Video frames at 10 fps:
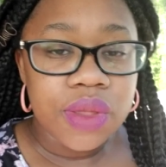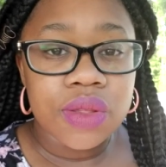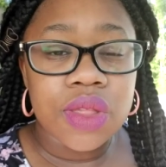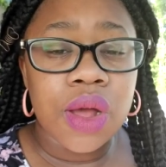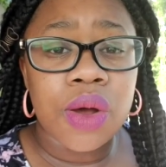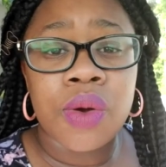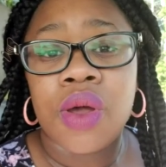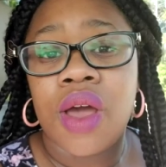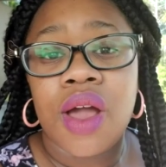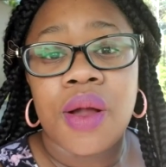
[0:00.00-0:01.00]
So,
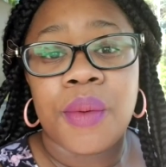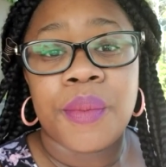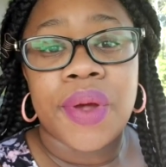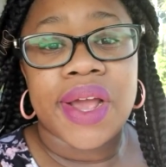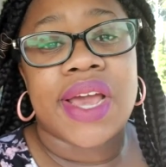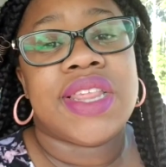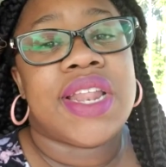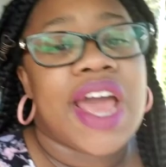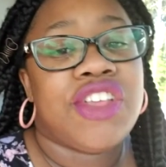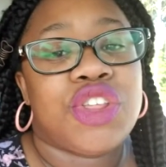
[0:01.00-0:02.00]
like I said,
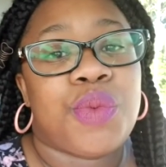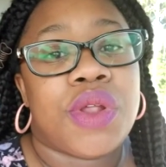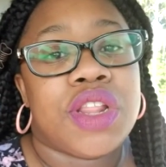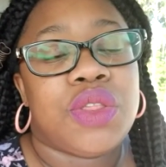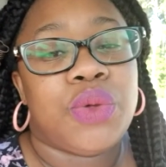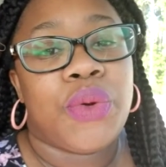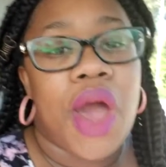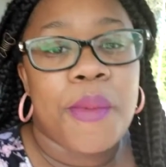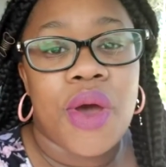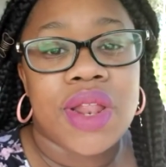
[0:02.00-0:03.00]
I just wanted to
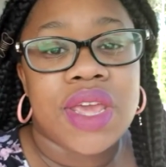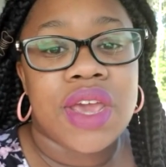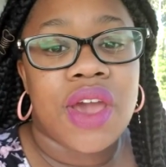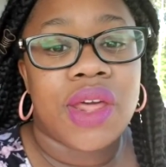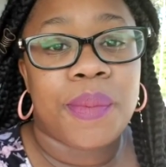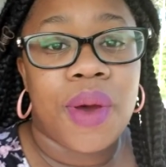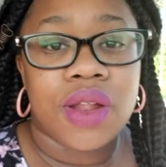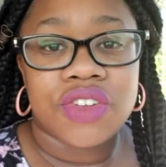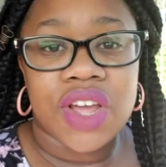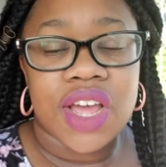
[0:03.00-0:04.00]
come on here and
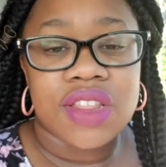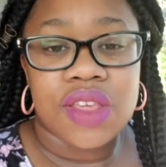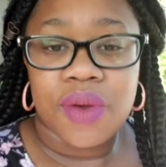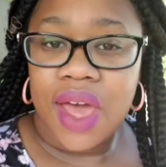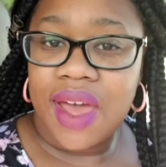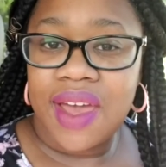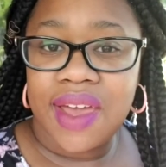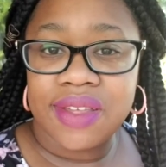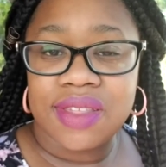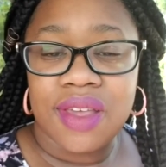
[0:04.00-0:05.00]
apologize to you
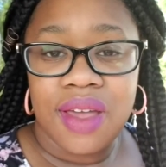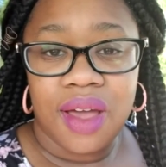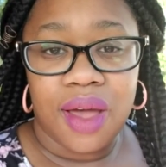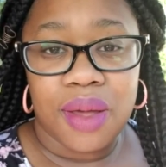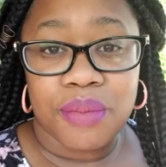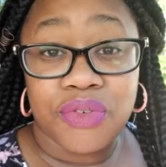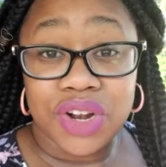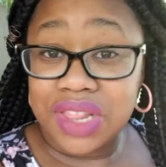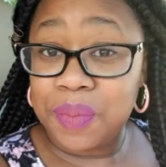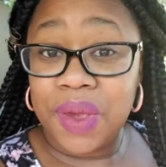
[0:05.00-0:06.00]
guys um, for
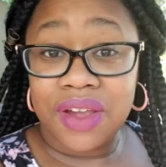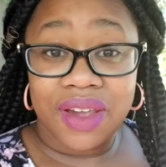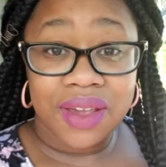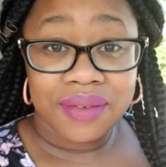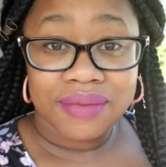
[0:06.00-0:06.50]
disappearing.